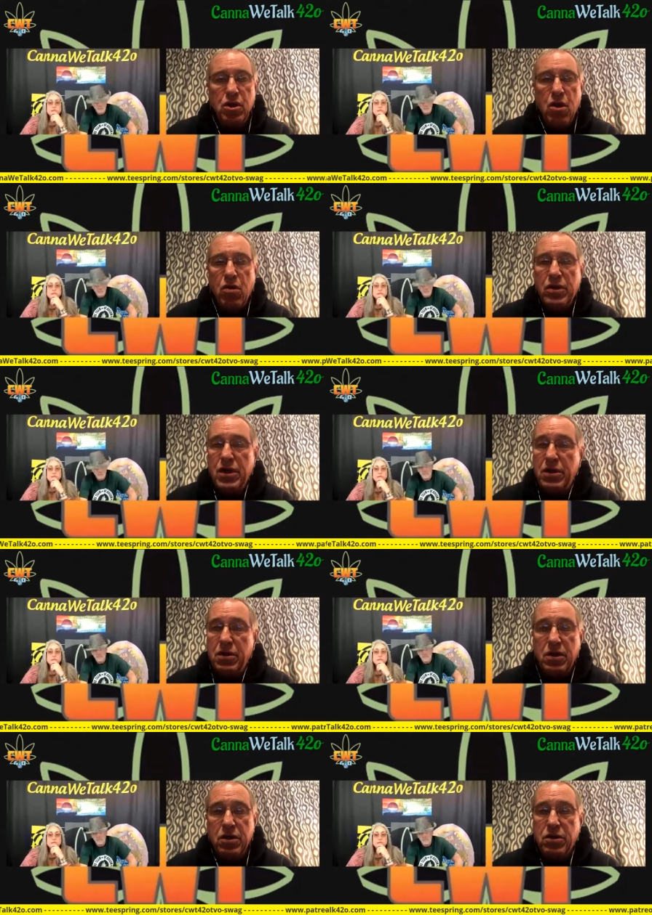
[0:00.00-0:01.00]
a
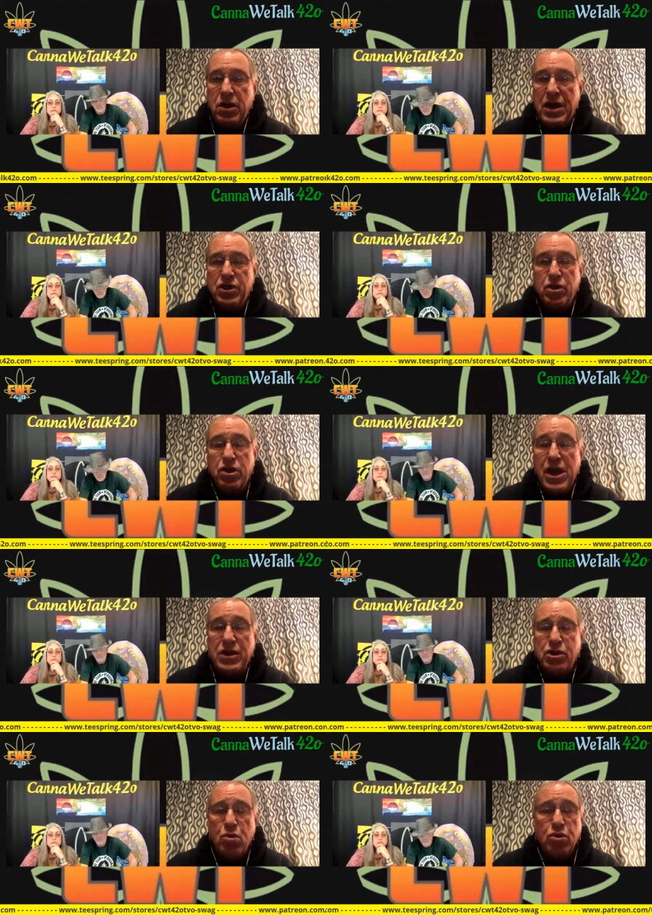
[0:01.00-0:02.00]
lot
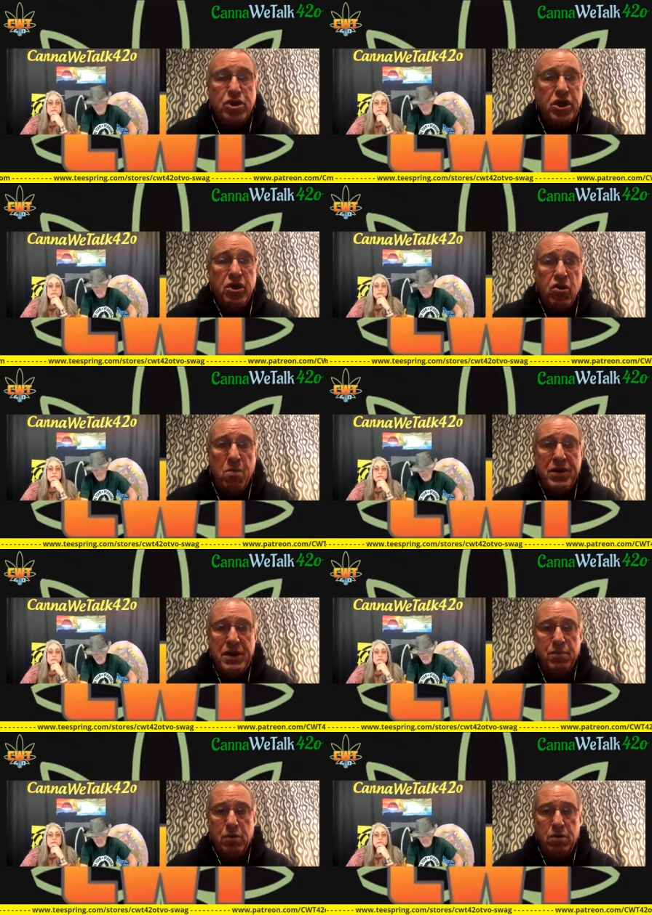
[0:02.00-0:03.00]
of strokes kill
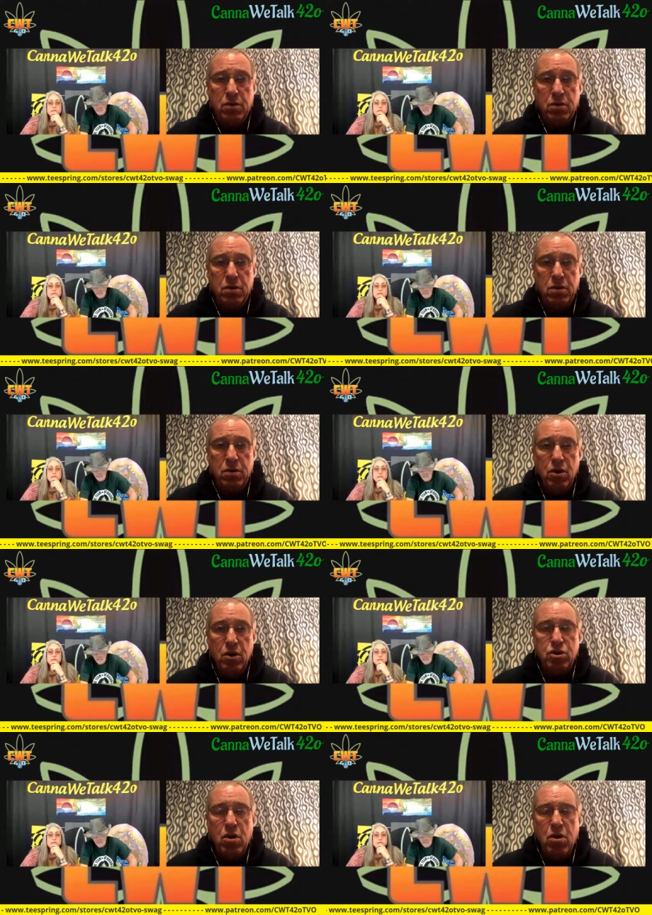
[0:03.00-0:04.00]
people.
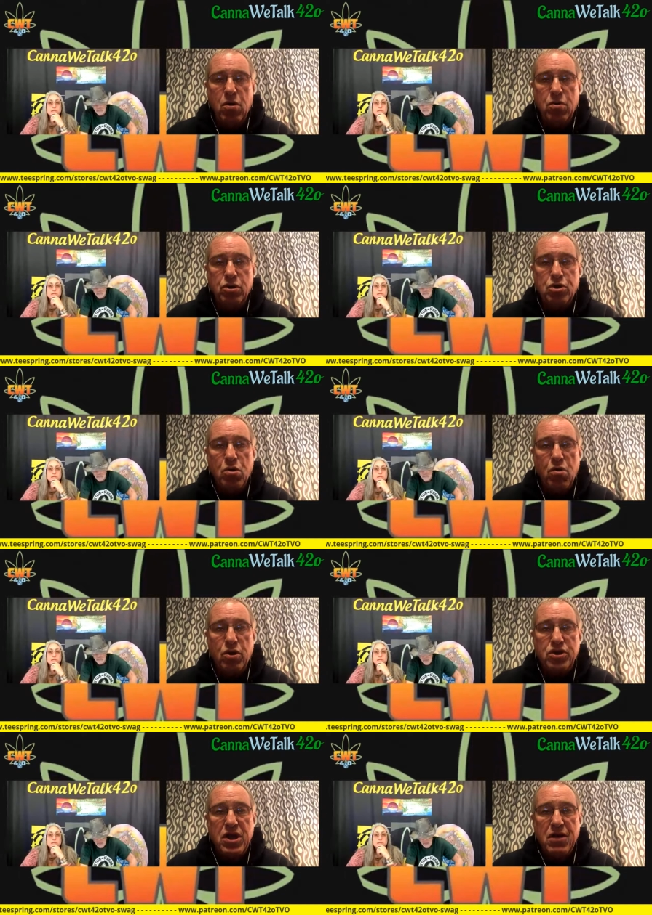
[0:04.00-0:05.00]
So stroke
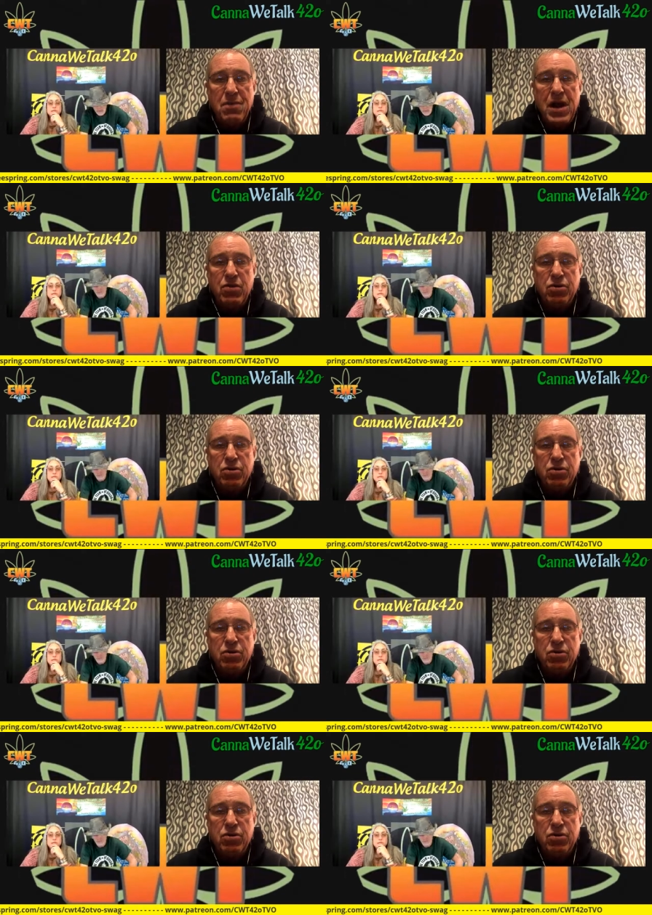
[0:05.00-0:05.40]
is not a minor